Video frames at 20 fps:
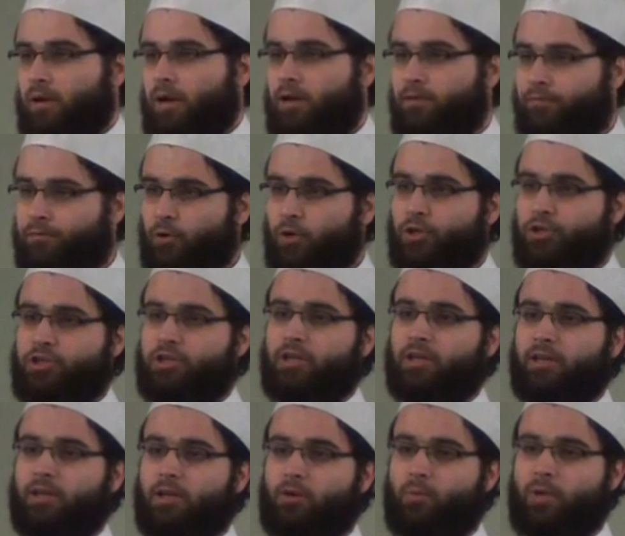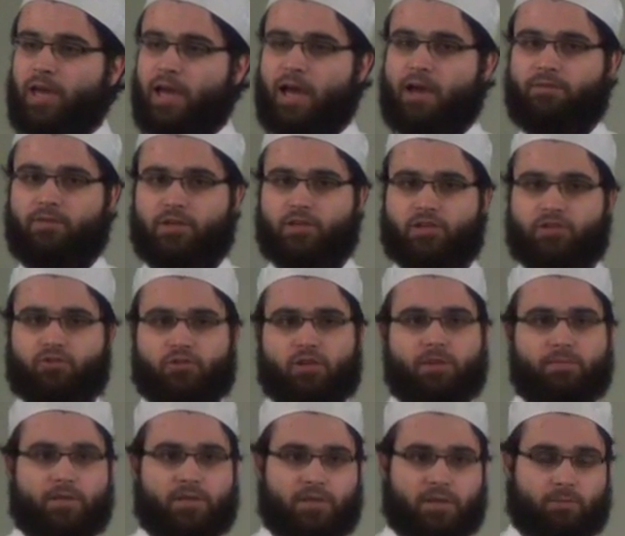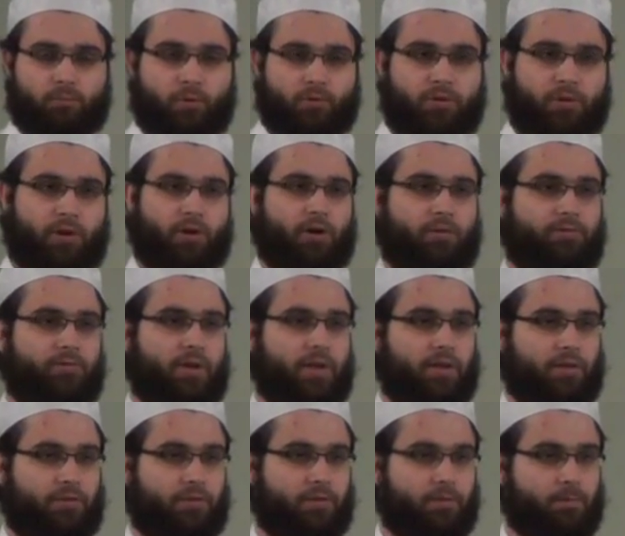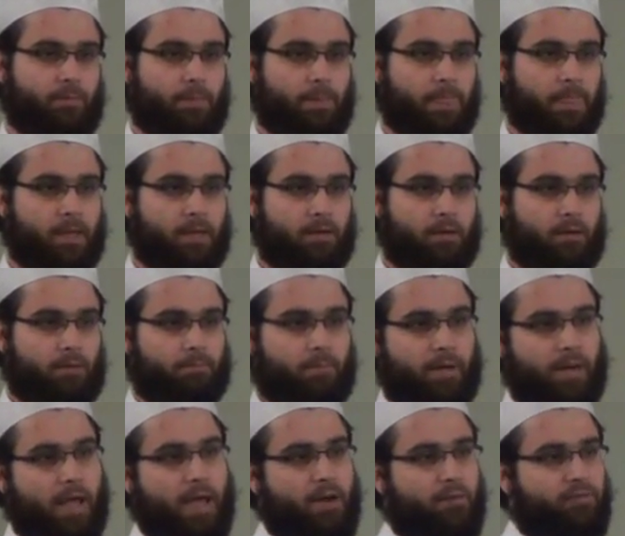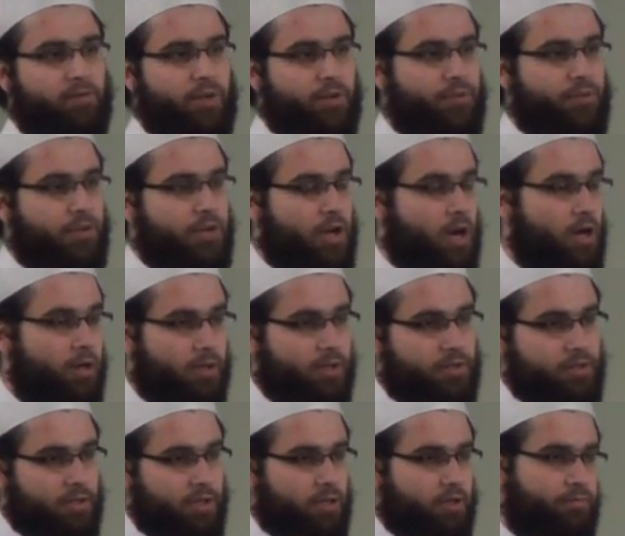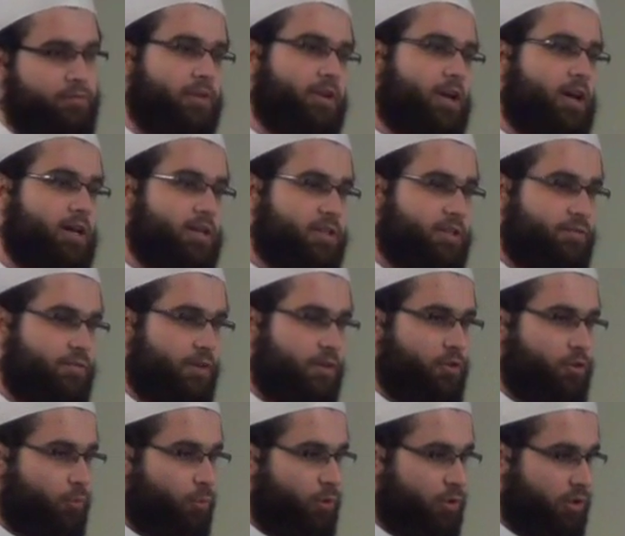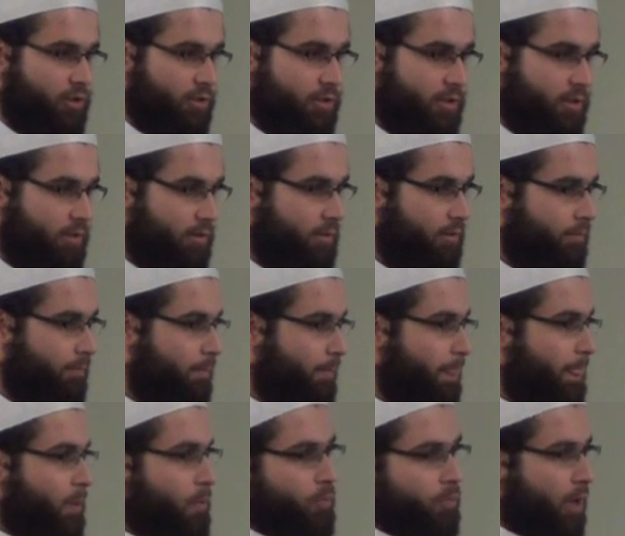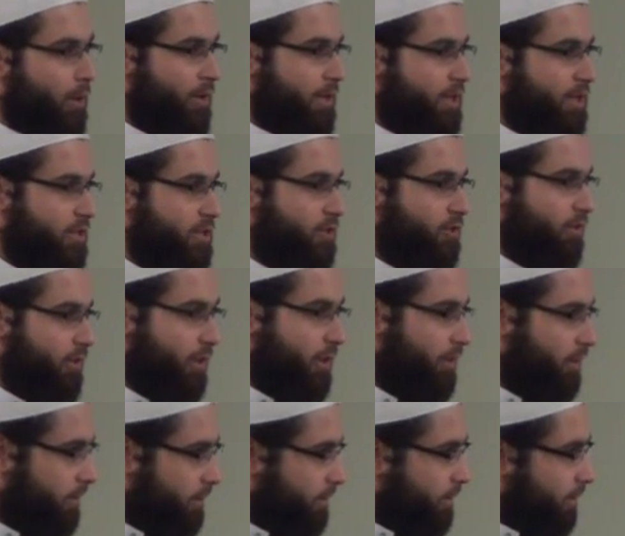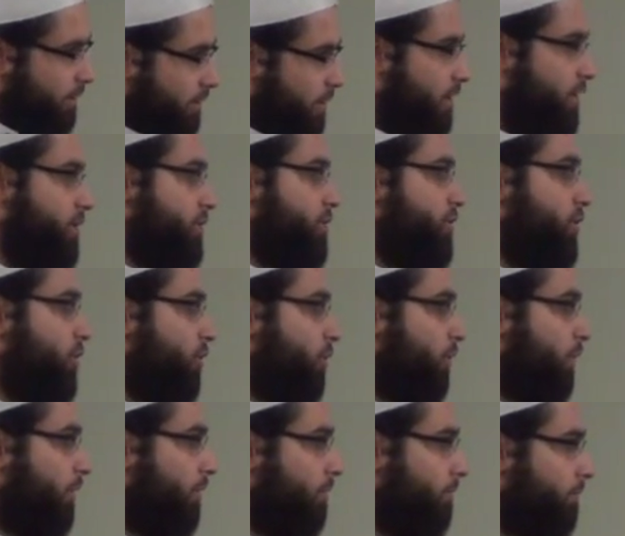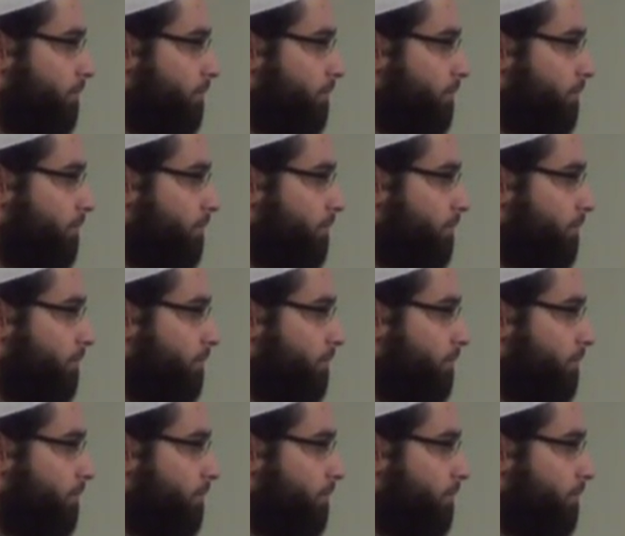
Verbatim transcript: Unfortunately, we have extremism within our faith. But every theology and philosophy in the world throughout history does too.